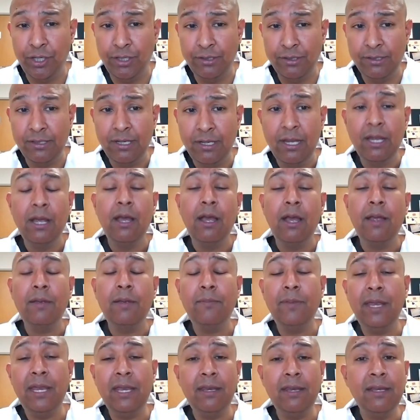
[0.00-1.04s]
I
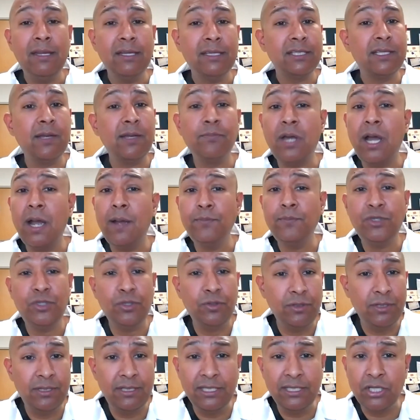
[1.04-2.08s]
mean, sometimes
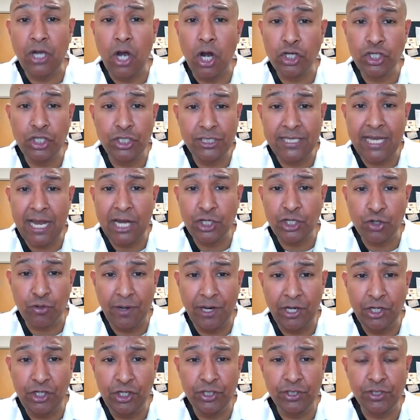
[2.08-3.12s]
these oxygen
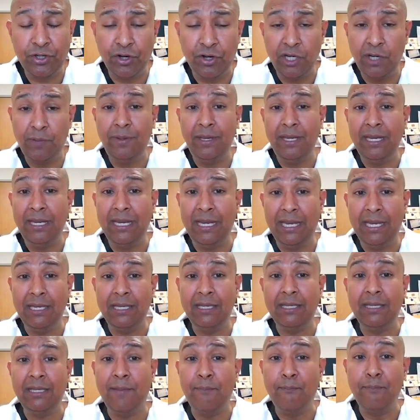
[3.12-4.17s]
saturations are going to be
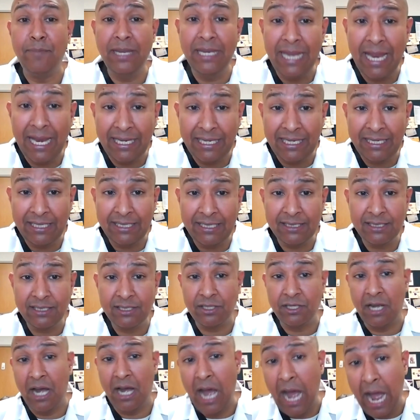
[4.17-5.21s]
in the mid
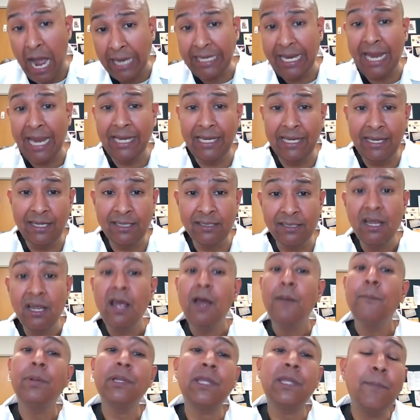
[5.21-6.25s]
80s to high 80s,
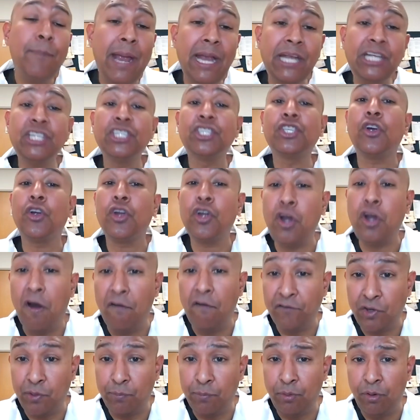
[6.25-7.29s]
but the patients are
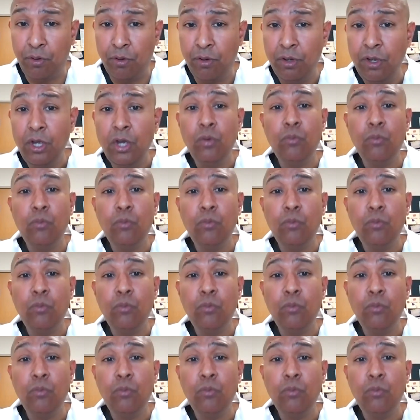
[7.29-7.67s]
comfortable.